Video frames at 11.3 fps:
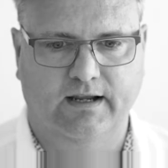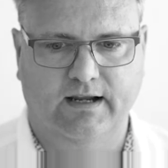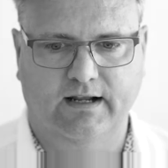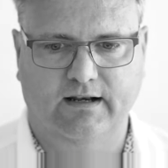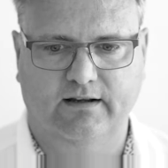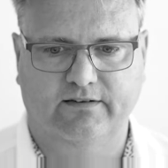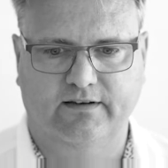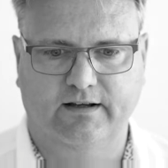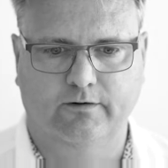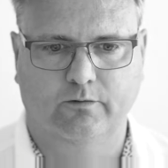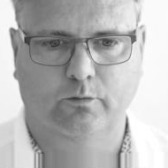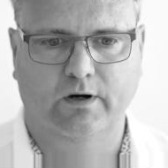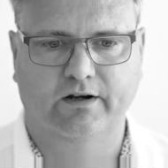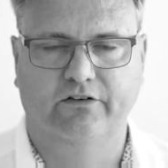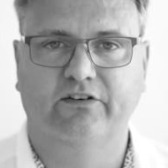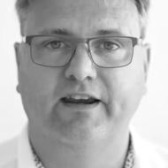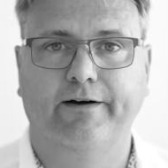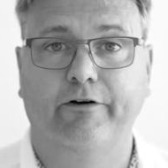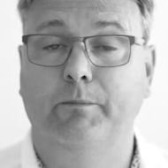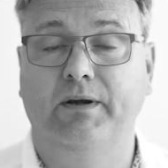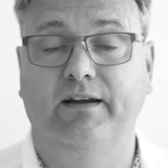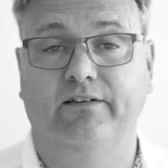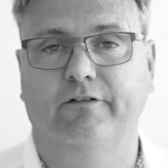It is one scary
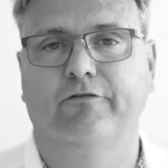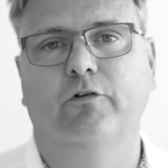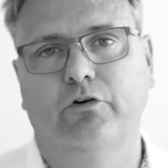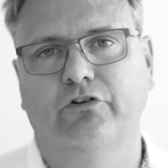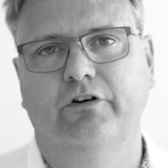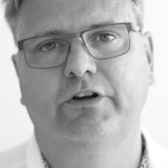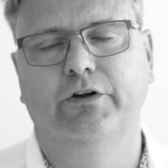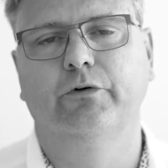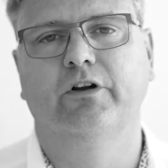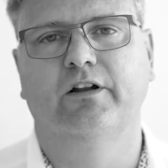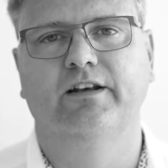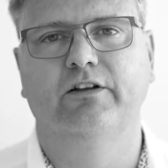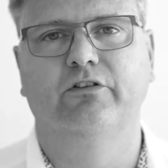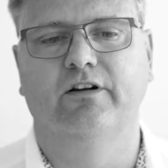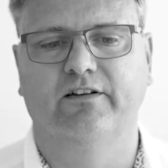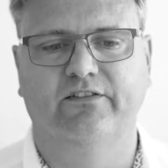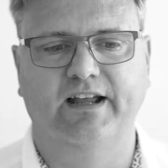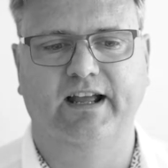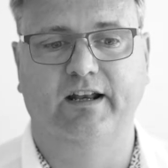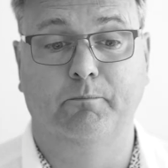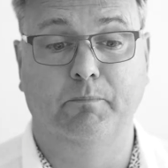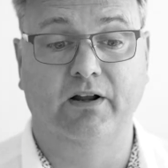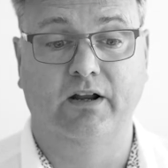beast. Unfortunately, you do not need to understand
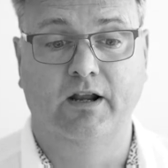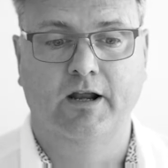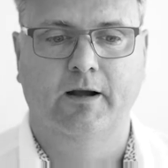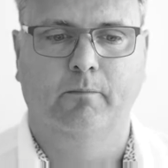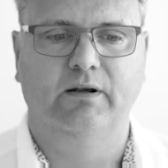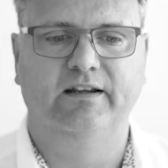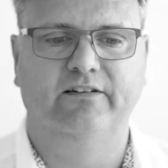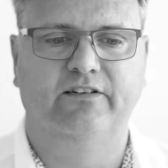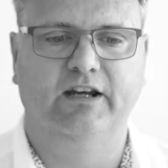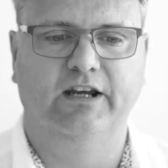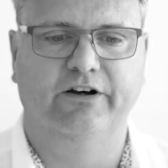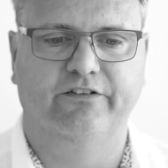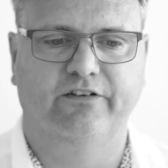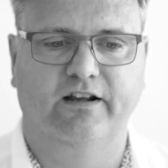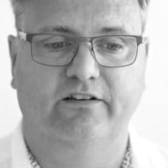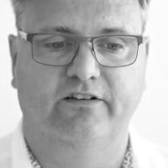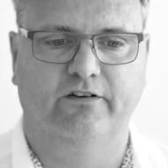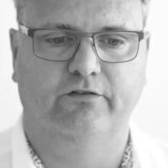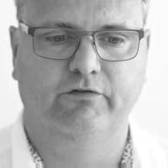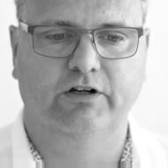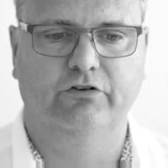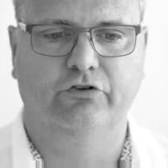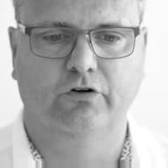it, but please see here it says
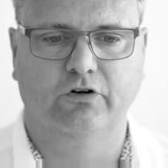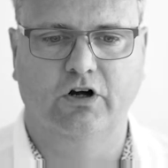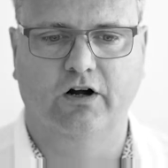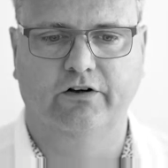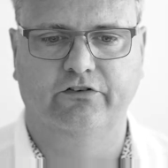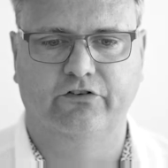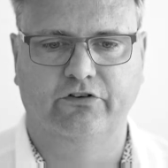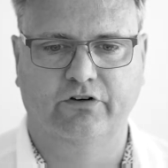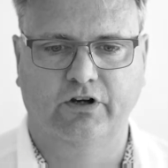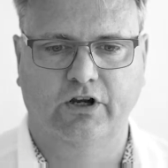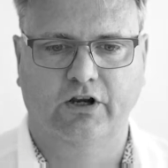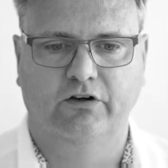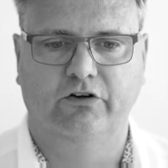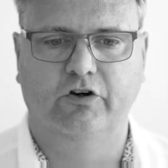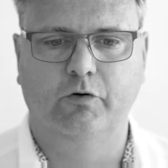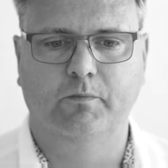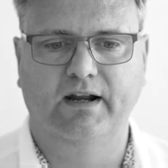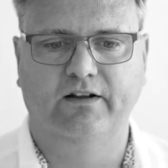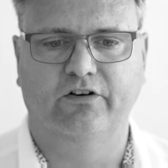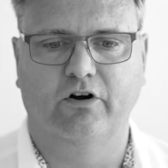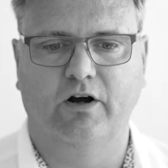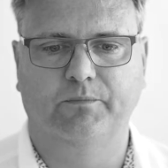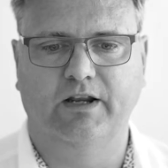virtual const
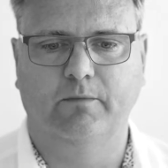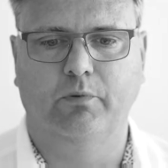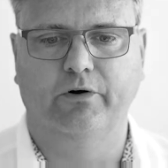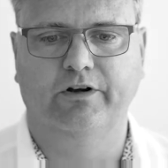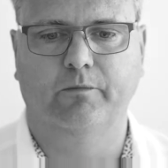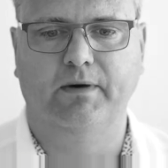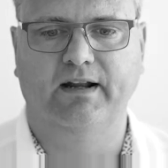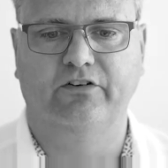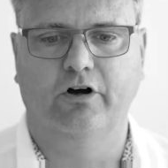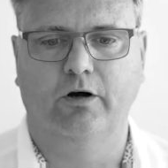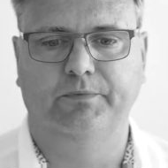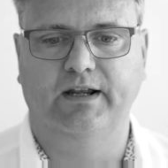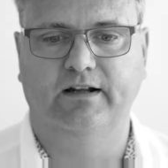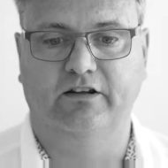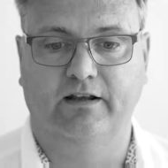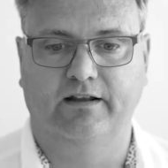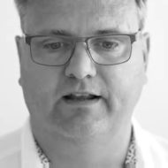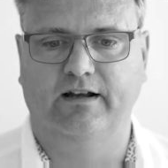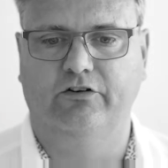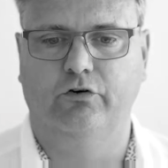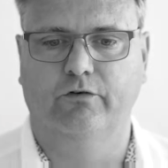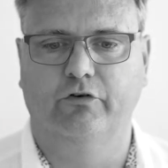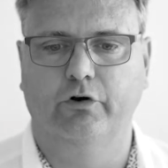QMetaObject :MetaObject, and that is
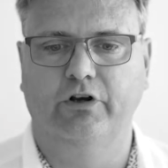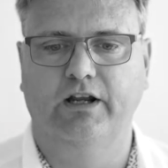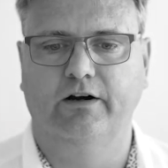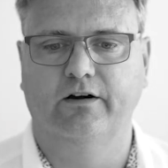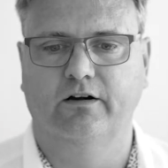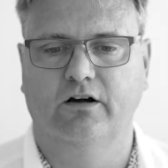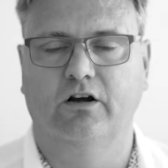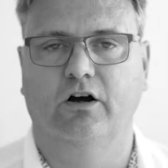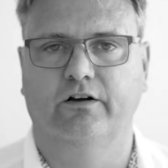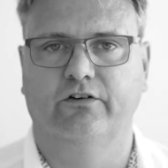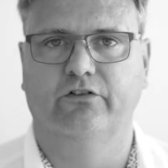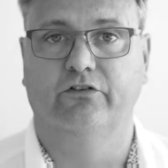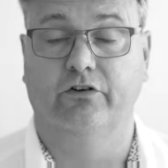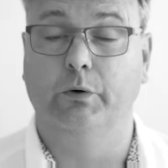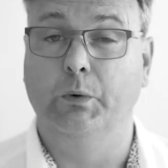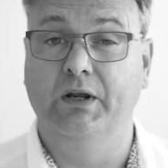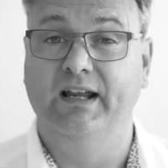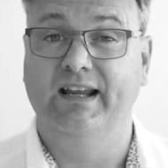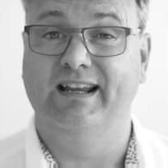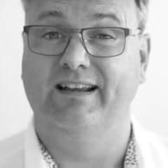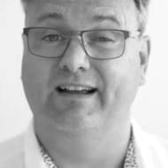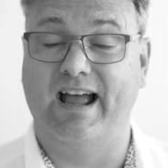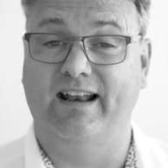your void here, const. So
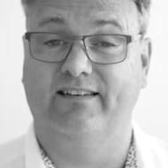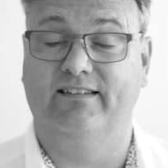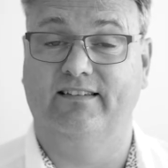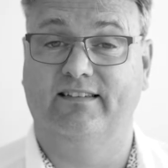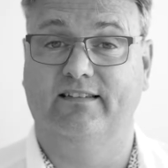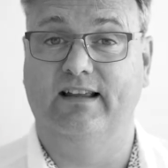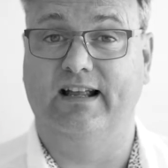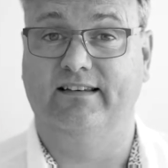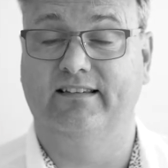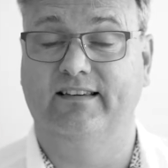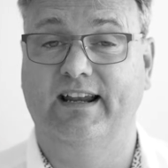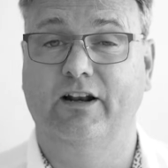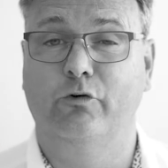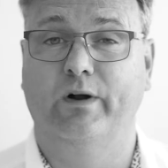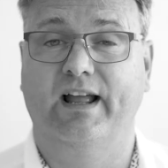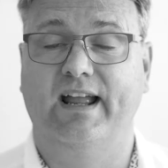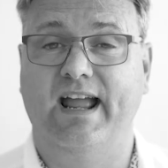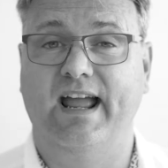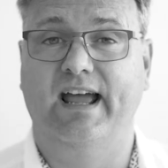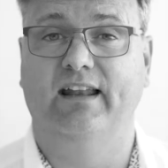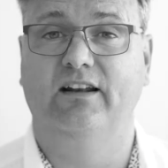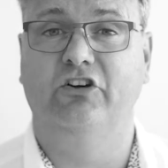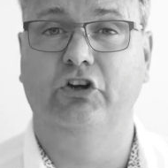as at the second when I
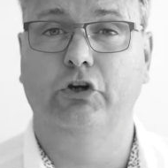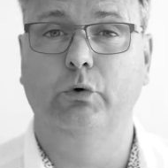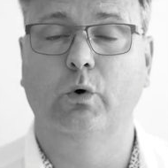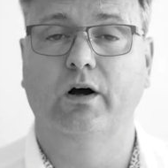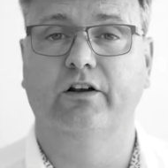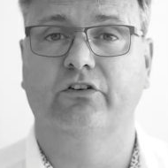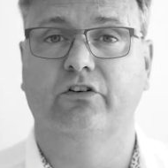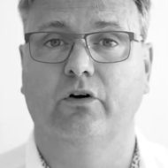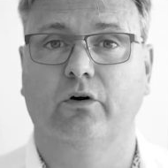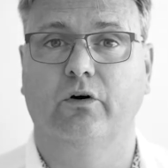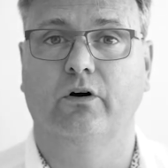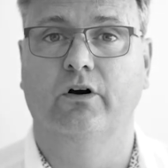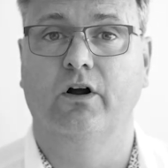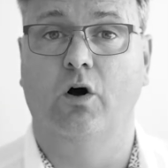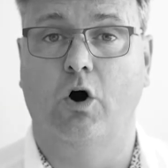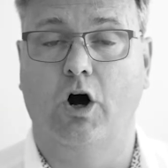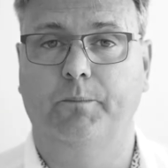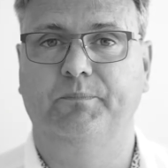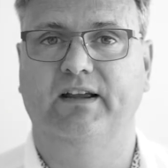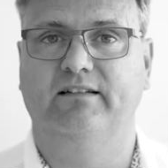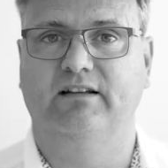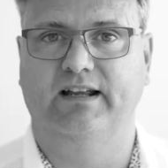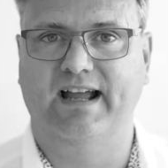added
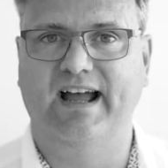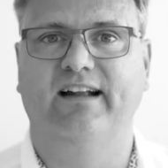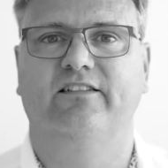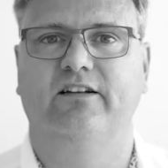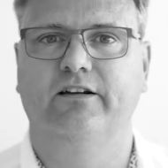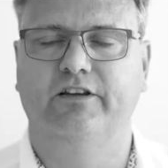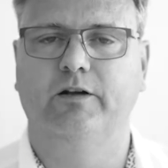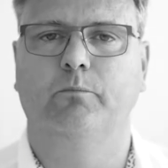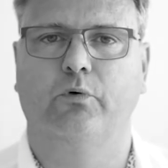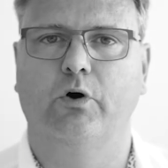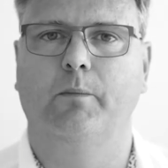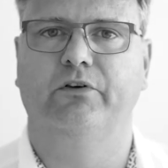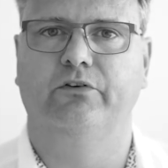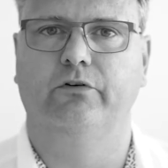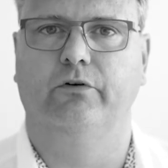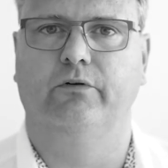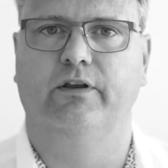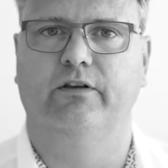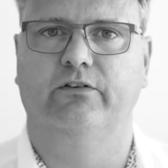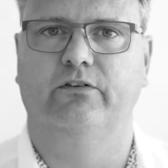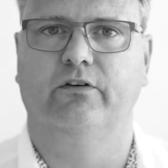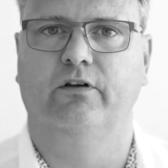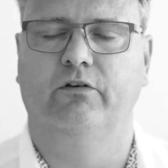Q_OBJECT, I actually did promise to do this.